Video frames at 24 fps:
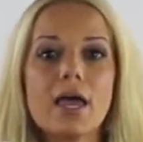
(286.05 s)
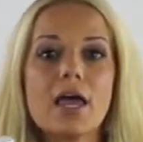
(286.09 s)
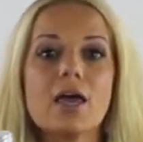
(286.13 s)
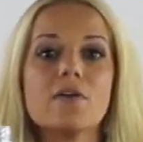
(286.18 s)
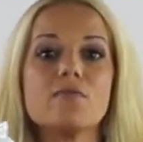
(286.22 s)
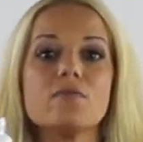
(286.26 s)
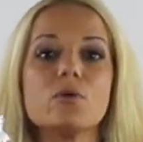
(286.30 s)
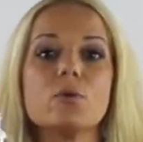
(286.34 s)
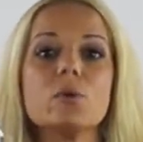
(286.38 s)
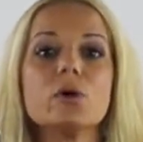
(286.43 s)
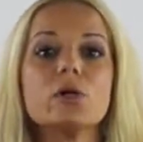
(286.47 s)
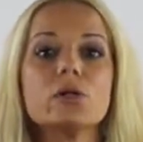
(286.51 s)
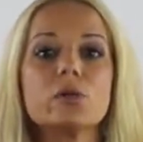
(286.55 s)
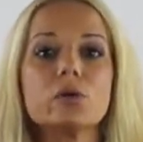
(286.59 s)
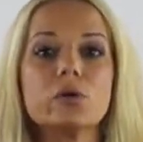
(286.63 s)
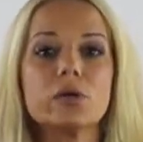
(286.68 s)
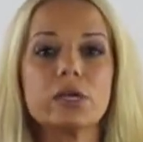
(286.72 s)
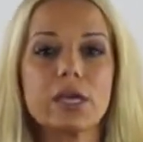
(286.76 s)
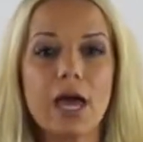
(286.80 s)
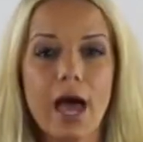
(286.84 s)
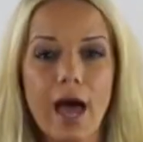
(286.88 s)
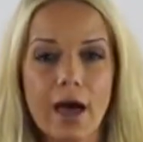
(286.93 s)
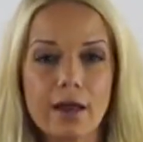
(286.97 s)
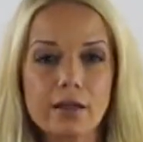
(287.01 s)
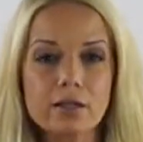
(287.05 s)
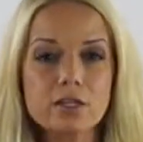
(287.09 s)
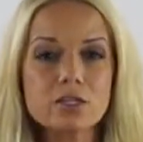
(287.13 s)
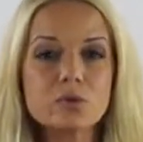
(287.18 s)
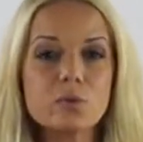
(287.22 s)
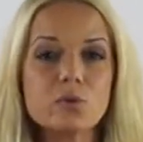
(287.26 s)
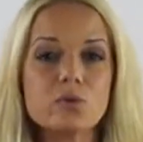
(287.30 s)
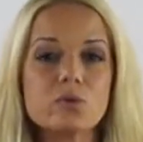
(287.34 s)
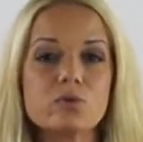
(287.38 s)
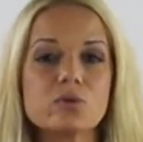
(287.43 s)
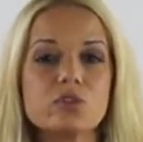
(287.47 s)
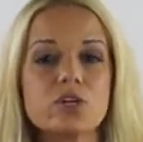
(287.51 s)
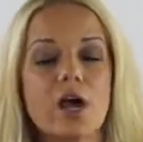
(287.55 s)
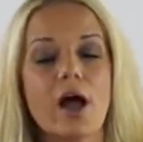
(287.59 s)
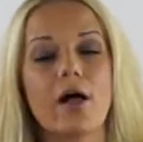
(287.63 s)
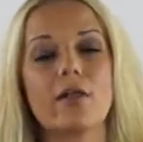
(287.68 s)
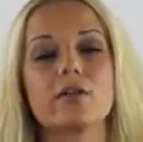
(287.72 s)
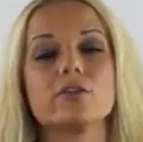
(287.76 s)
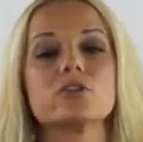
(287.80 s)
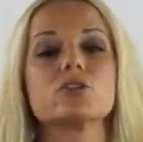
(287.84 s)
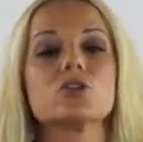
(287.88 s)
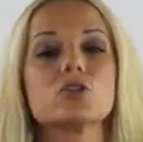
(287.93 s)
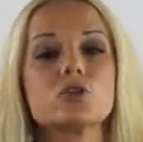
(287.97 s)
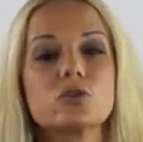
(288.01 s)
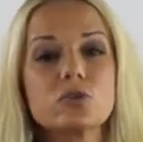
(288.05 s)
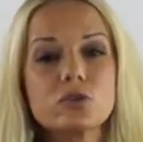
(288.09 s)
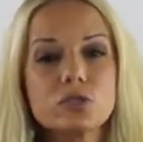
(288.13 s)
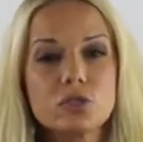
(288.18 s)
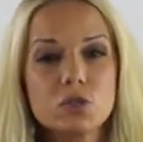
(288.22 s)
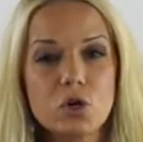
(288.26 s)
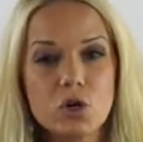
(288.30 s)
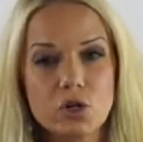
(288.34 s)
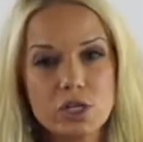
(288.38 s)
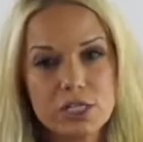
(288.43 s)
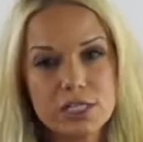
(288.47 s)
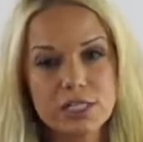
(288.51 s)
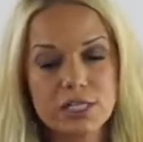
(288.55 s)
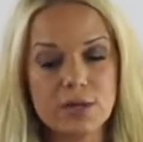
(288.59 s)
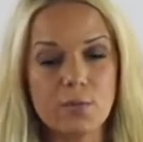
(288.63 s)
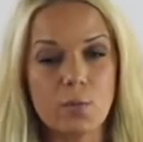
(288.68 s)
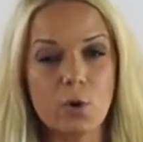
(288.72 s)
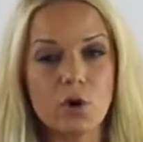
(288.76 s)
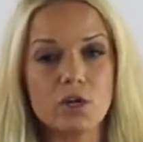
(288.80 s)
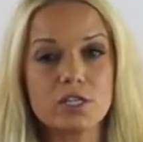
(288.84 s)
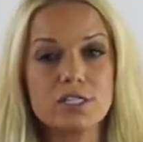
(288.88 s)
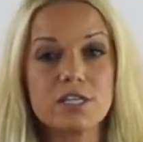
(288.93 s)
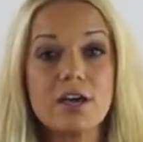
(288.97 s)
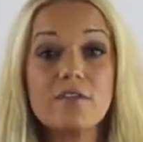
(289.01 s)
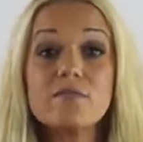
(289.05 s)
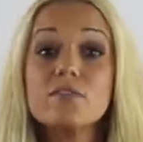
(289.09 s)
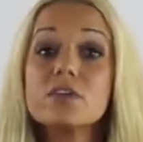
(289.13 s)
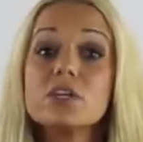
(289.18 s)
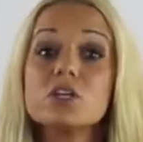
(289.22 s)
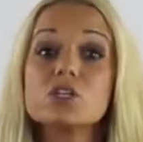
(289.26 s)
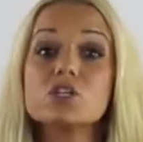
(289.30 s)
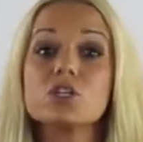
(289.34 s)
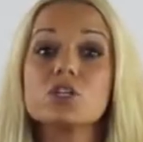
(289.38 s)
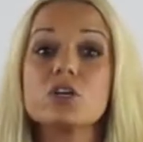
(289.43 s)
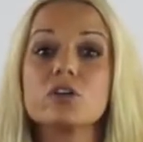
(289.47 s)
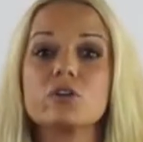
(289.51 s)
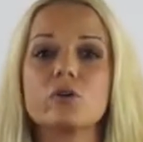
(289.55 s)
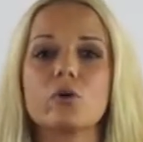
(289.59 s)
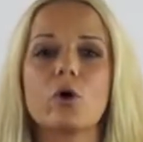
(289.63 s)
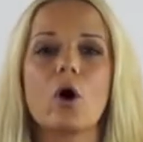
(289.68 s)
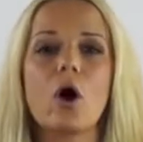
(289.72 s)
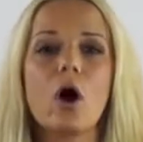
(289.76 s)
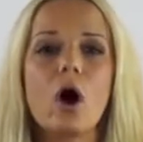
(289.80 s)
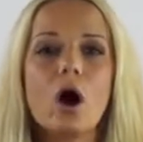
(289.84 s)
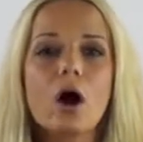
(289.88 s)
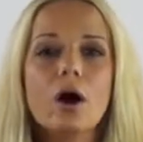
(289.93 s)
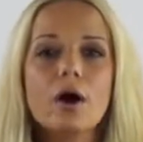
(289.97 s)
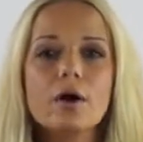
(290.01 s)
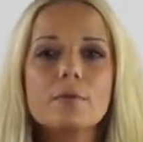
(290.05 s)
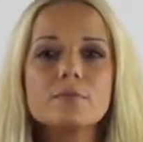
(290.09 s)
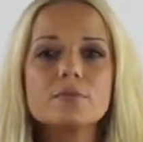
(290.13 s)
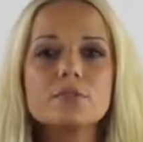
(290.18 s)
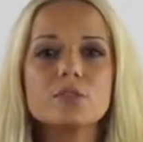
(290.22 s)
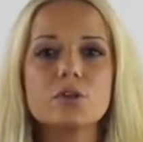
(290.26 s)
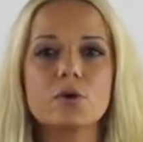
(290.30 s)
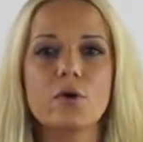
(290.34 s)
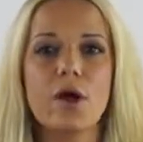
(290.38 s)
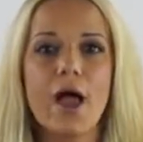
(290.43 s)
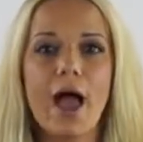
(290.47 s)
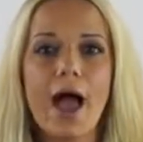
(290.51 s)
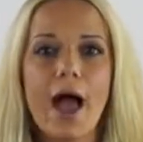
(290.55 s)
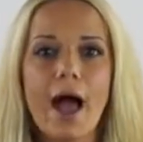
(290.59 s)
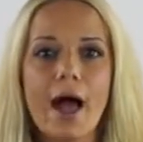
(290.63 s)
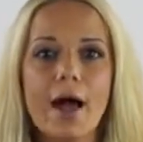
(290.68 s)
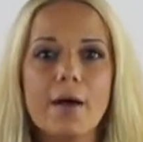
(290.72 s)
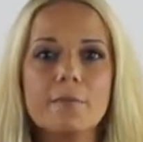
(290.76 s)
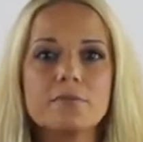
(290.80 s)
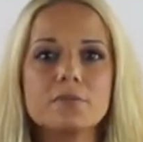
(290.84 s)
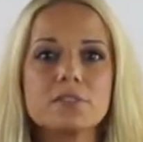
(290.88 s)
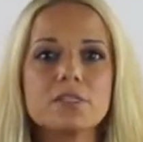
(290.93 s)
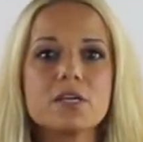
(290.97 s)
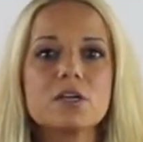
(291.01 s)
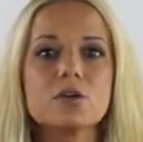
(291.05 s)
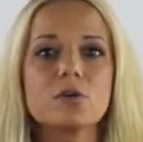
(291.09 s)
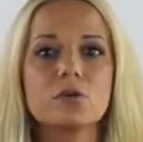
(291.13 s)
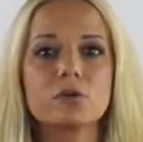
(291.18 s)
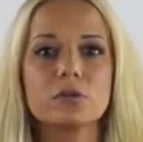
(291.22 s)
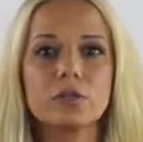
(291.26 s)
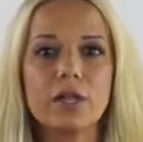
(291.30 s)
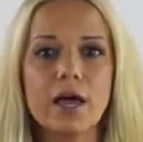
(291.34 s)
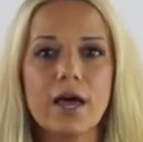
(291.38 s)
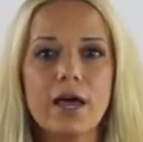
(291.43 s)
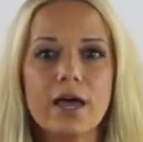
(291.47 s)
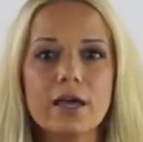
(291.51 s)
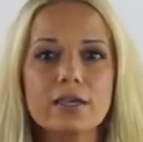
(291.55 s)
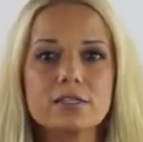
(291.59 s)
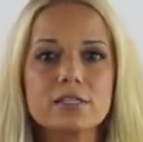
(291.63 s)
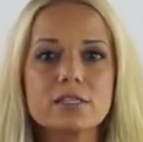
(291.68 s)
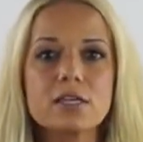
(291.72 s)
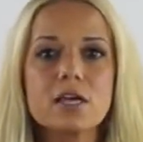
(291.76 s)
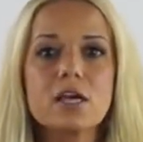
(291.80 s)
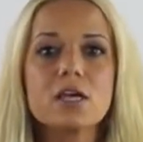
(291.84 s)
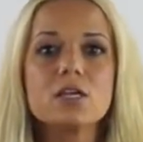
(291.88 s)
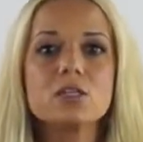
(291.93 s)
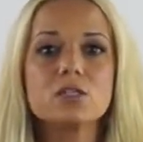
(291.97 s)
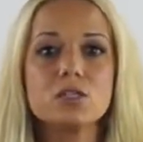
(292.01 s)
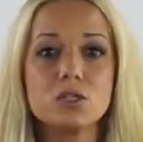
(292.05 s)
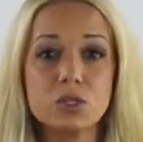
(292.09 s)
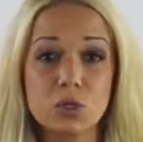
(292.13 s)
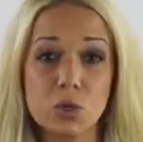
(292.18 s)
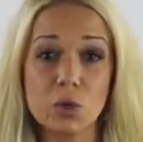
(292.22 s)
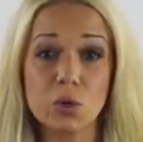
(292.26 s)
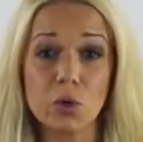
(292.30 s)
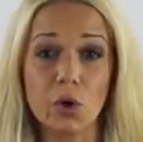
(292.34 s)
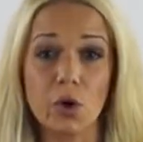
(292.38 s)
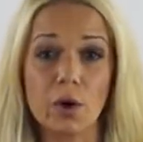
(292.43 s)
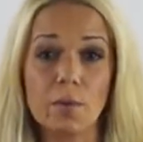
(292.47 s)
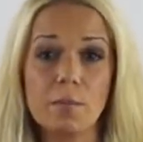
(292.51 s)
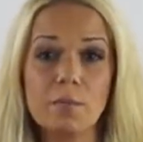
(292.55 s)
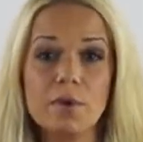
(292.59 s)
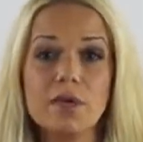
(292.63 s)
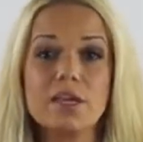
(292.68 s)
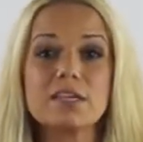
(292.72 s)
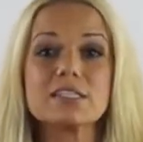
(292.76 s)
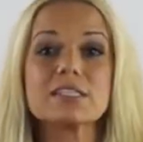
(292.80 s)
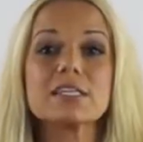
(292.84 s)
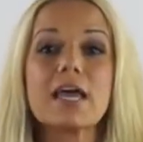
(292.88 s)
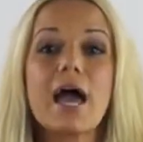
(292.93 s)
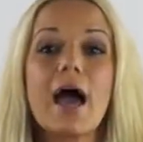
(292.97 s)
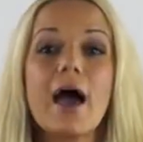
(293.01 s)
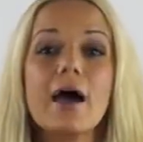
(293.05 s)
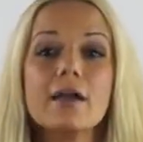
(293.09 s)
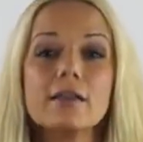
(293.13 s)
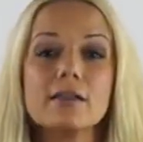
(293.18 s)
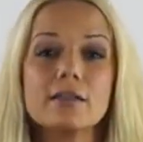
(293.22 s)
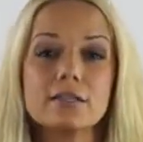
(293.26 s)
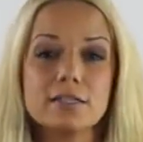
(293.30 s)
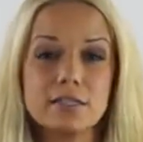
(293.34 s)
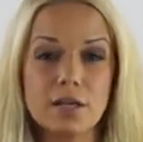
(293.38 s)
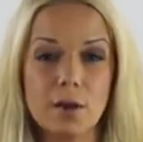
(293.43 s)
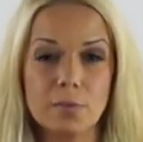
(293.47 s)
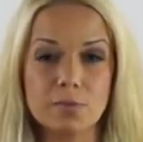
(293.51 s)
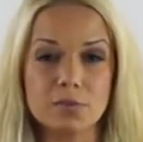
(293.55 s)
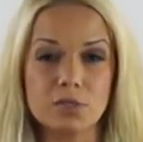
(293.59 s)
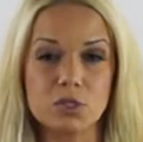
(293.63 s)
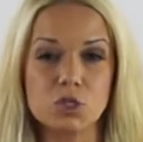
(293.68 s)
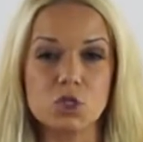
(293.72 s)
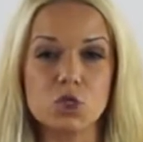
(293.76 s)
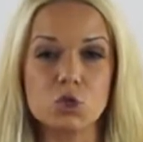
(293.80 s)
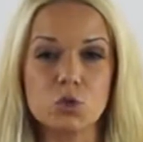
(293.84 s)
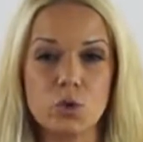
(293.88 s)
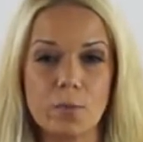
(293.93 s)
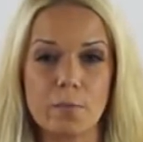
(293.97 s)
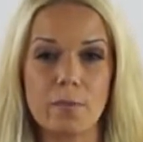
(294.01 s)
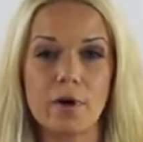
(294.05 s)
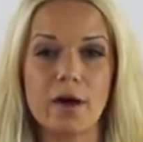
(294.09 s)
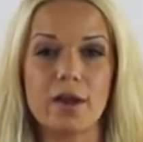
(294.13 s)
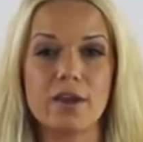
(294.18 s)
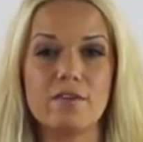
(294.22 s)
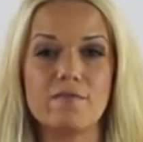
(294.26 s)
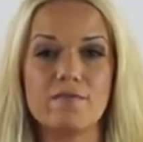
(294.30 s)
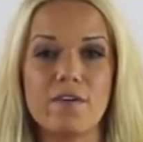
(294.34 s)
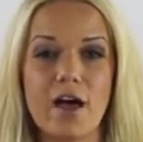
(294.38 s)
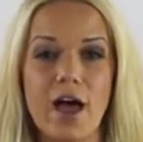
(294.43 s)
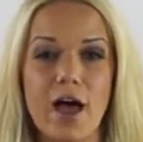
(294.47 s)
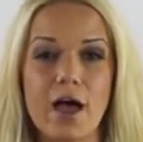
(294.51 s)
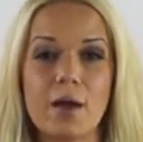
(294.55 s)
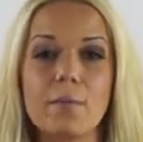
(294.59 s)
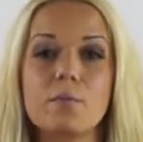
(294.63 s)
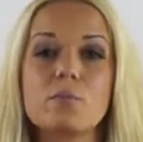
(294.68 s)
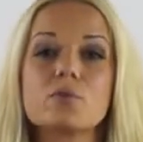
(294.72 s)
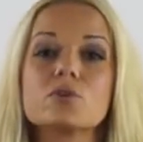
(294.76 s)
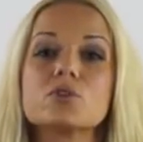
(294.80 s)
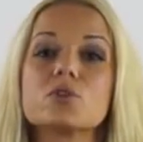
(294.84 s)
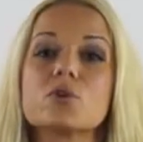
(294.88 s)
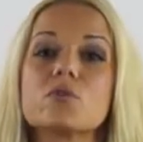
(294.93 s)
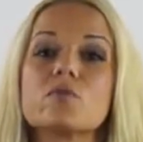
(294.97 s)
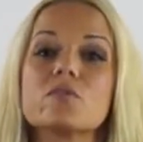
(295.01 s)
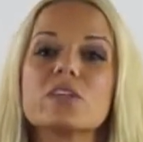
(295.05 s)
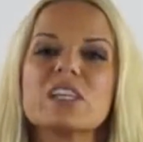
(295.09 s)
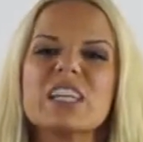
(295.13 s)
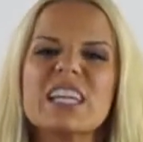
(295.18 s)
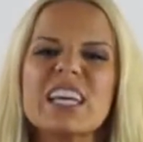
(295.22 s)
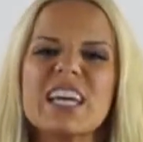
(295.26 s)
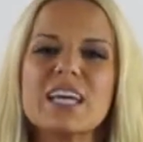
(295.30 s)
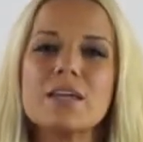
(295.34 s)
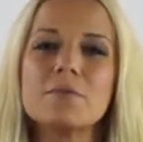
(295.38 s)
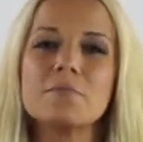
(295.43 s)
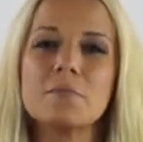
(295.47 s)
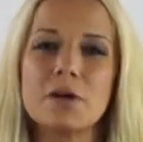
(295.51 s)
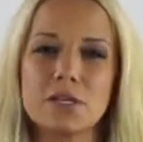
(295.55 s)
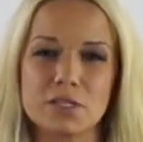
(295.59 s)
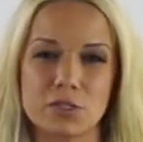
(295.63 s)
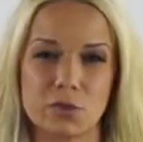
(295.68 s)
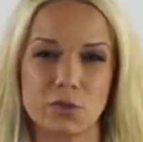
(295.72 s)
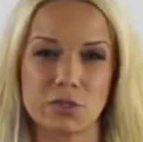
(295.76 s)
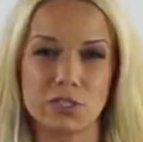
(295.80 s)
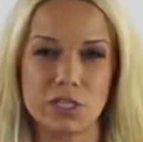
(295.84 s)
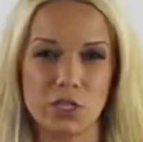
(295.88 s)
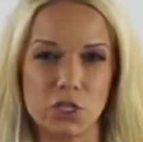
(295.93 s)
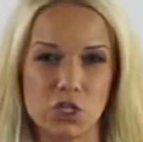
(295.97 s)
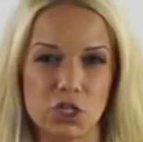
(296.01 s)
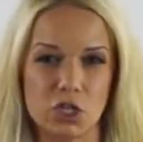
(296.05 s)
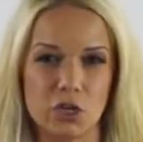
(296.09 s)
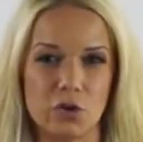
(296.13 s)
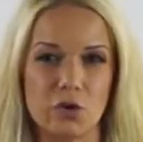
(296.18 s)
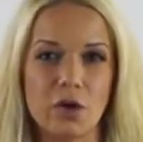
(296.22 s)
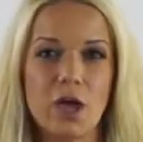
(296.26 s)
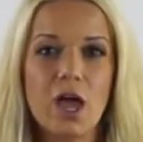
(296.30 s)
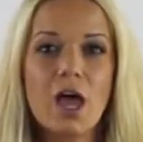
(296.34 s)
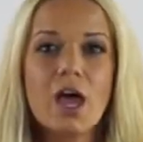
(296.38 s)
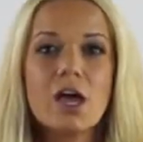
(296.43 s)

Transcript: If you include Catalyst with your challenge, you'll start to see more definition in your arms, your abs, your legs sooner, because Catalyst helps to strip body fat and preserve lean muscle tissue.